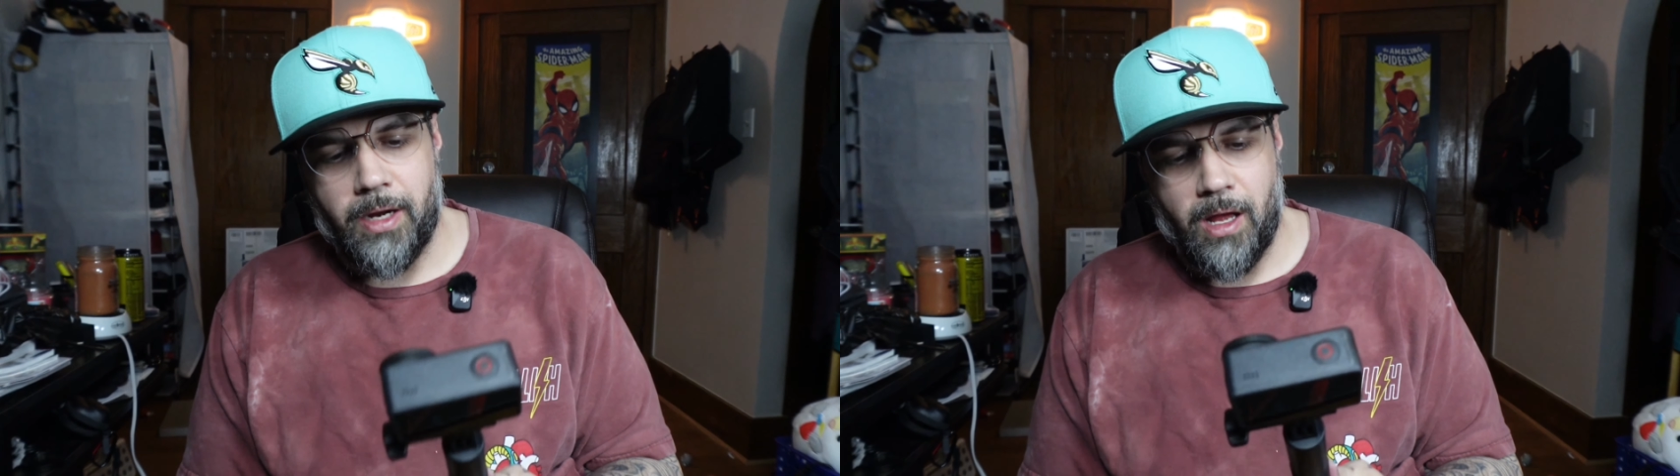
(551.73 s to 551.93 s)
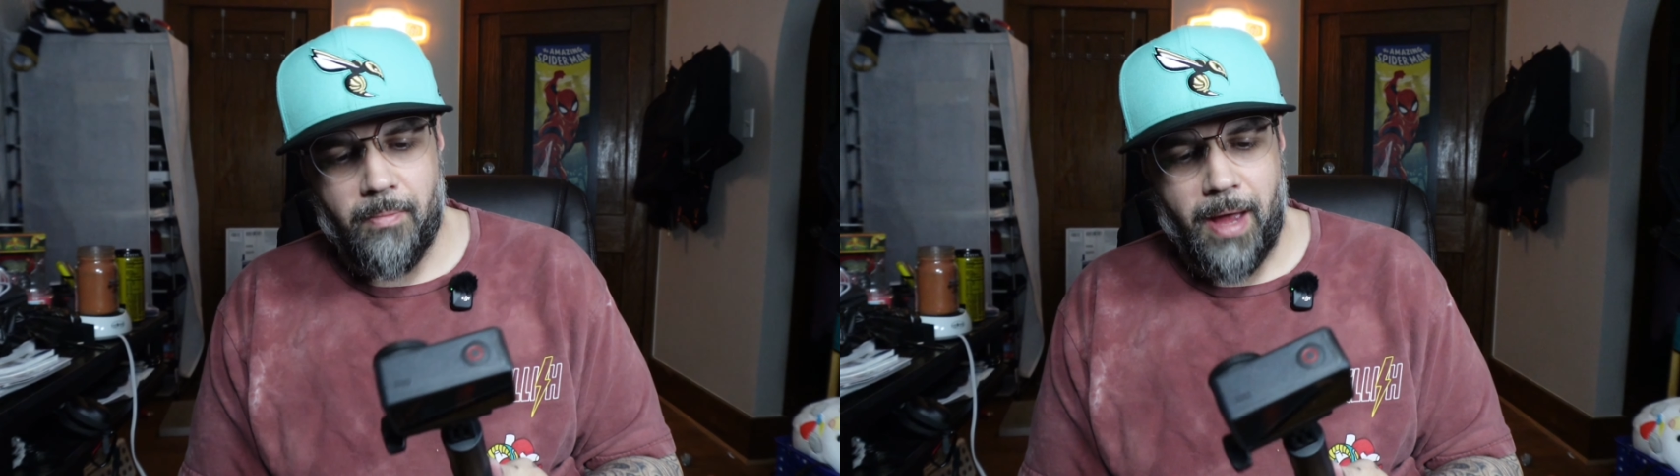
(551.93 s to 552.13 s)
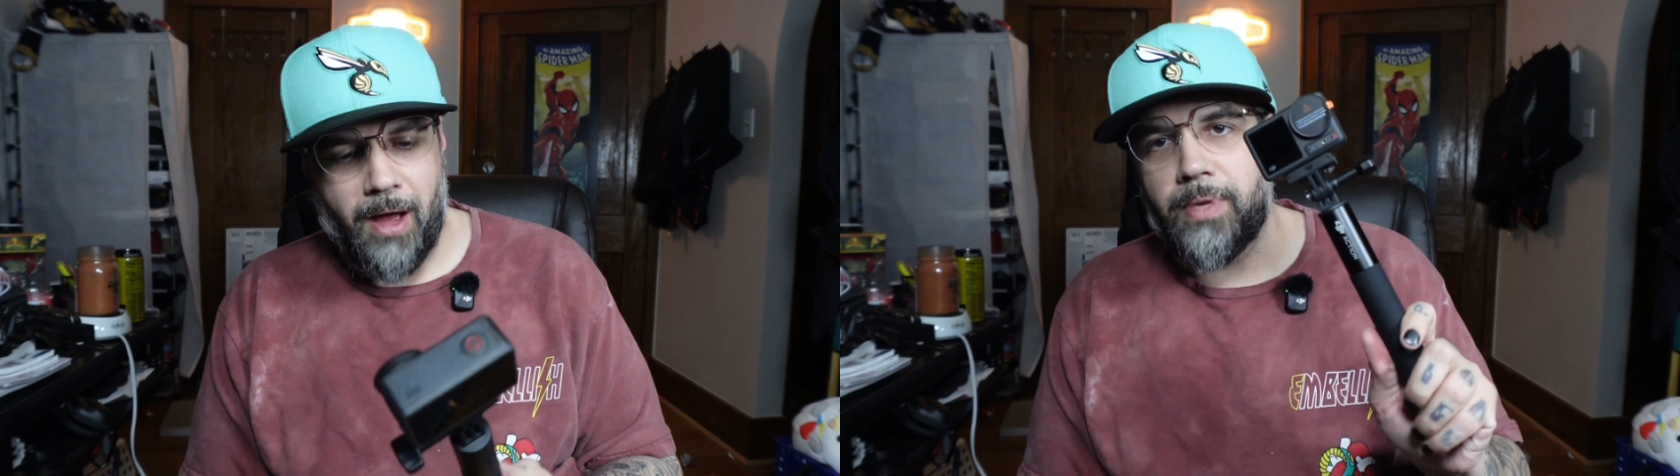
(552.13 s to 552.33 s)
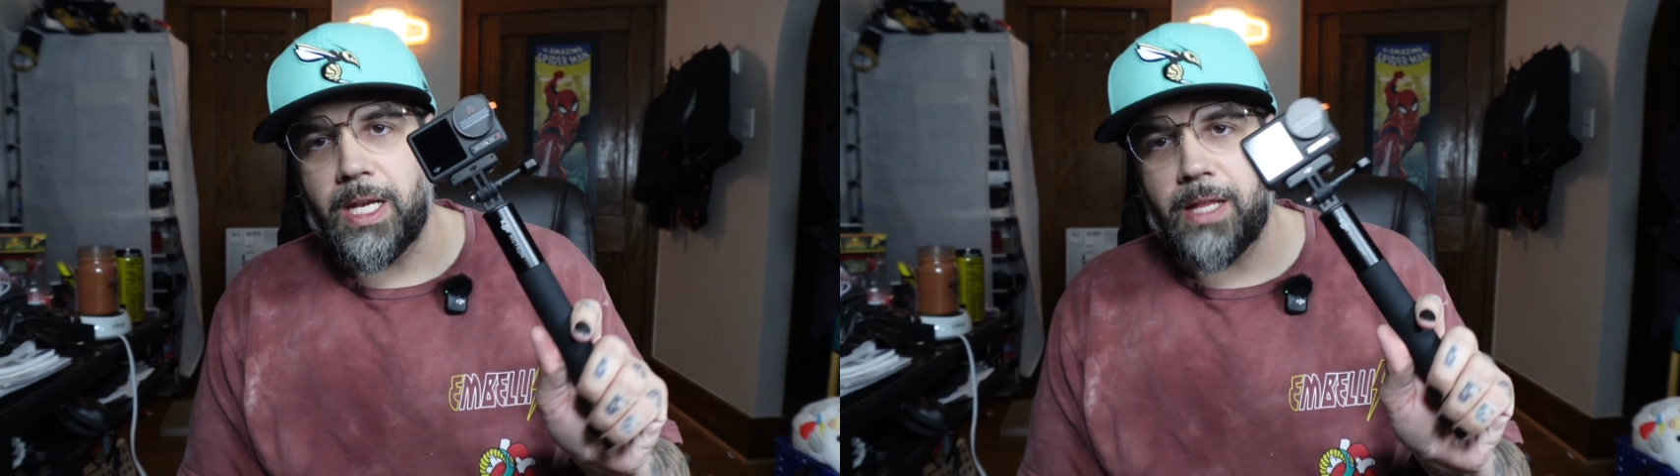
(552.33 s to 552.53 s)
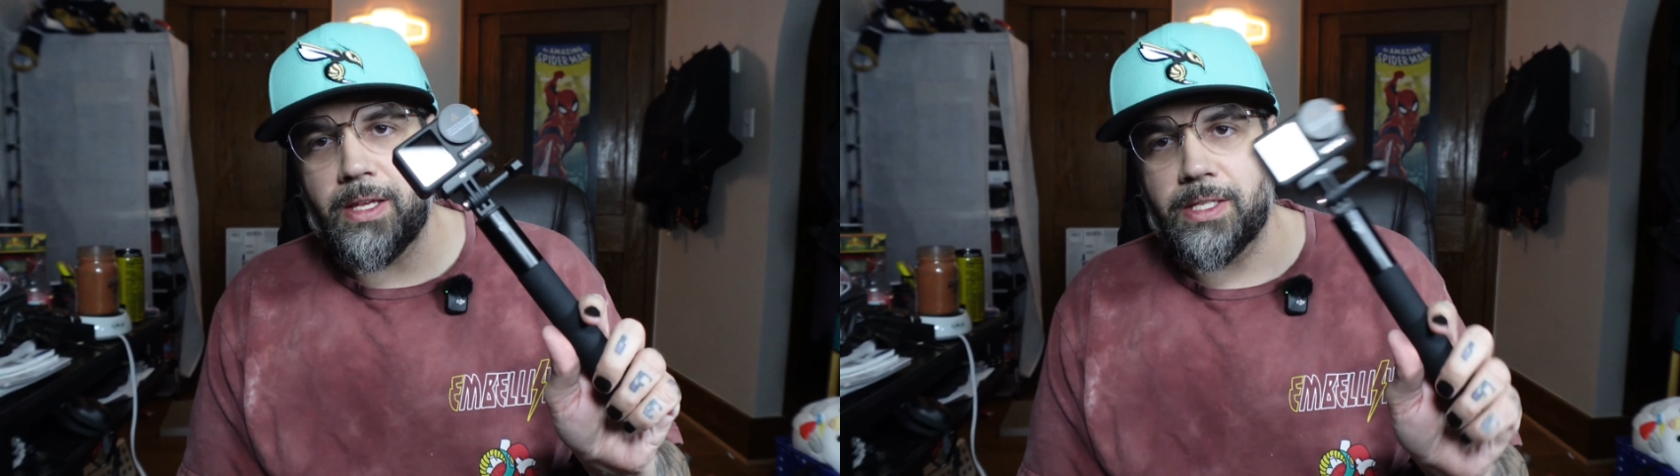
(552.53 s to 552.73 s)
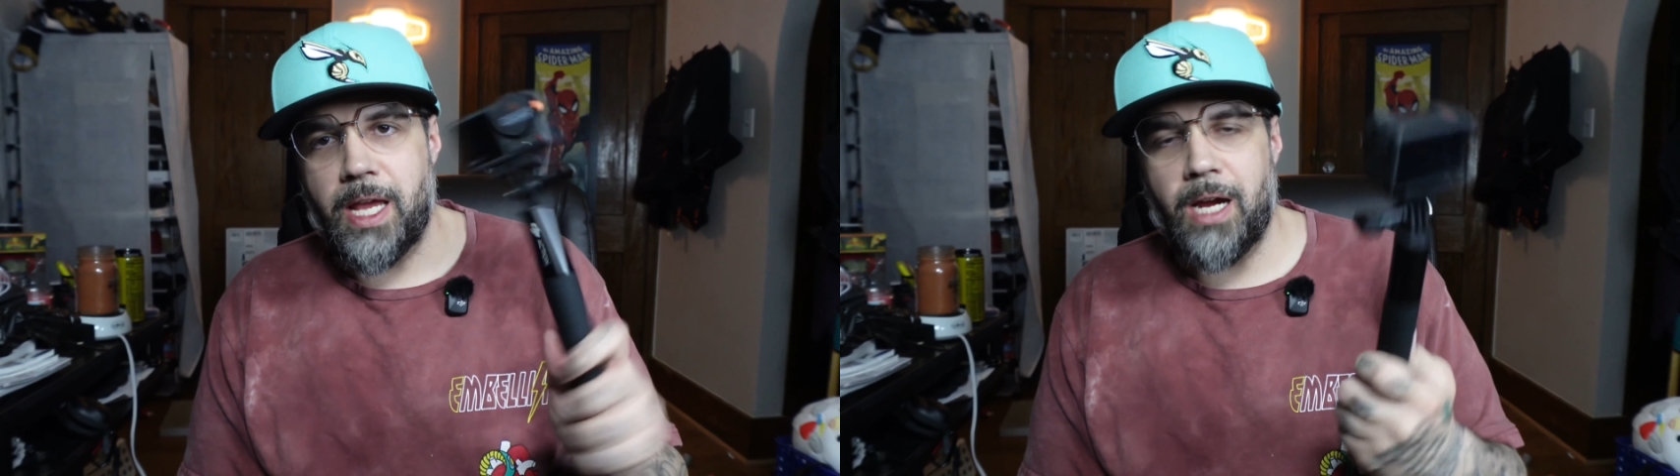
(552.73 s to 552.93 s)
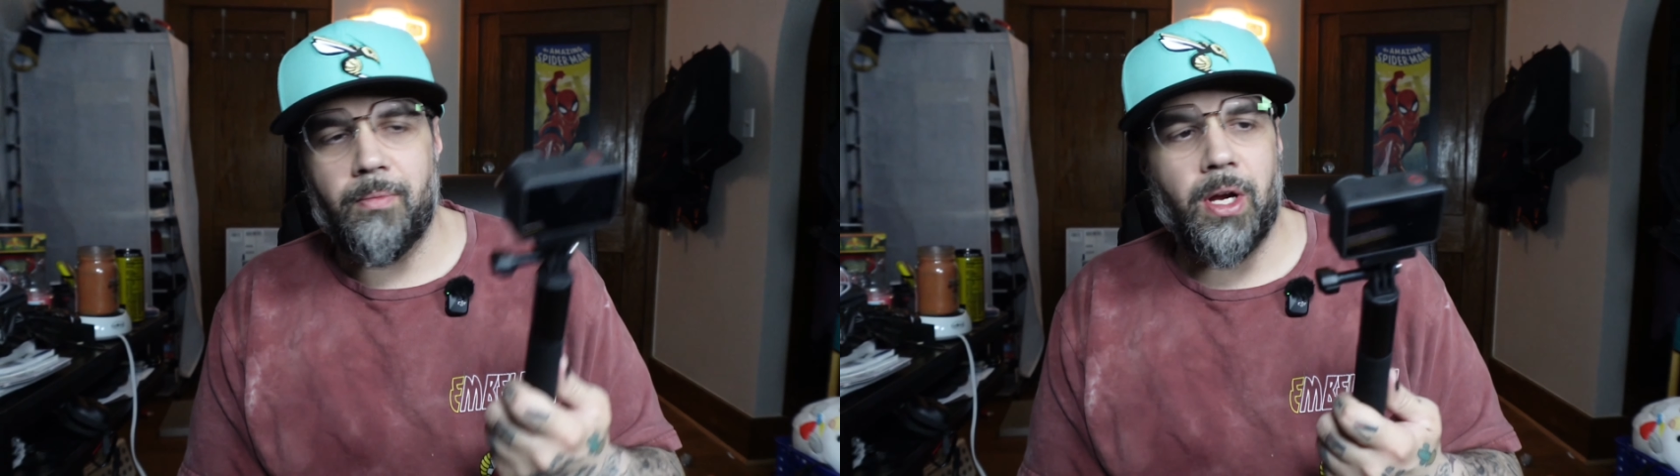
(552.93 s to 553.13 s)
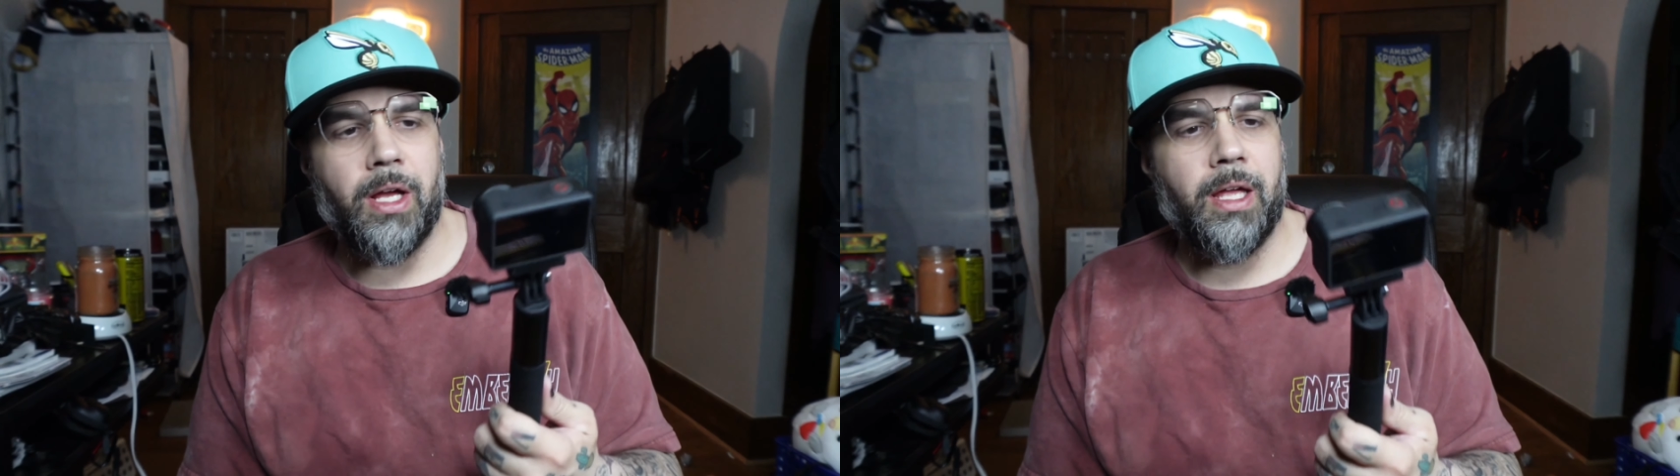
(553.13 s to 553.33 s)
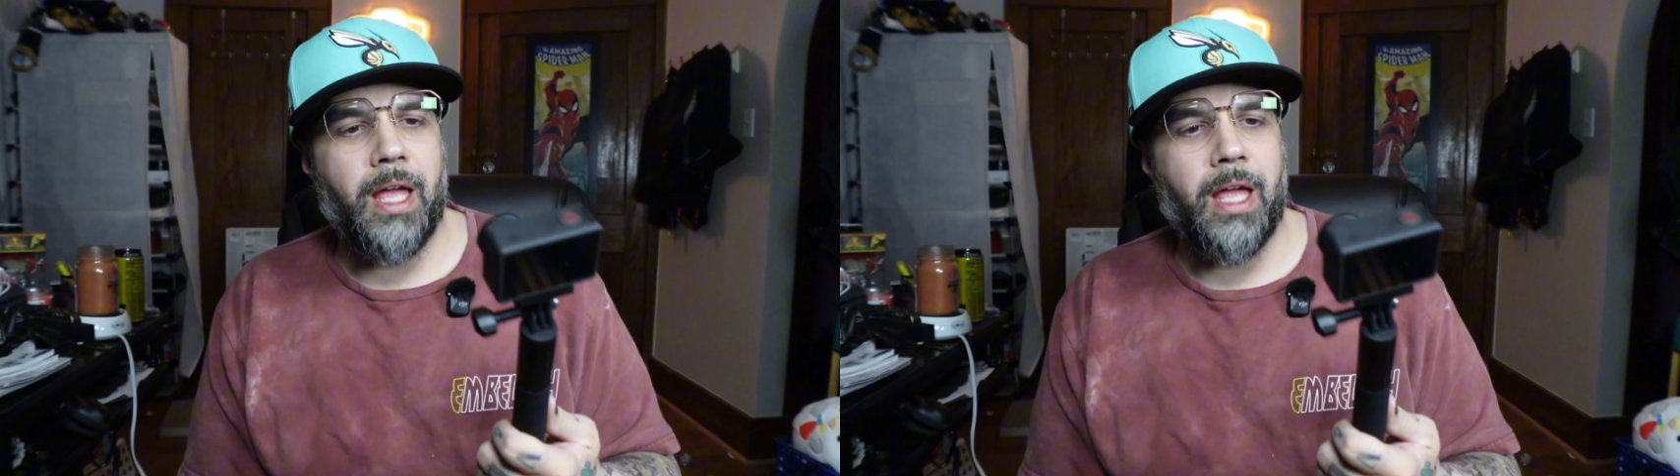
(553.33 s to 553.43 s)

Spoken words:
about getting this camera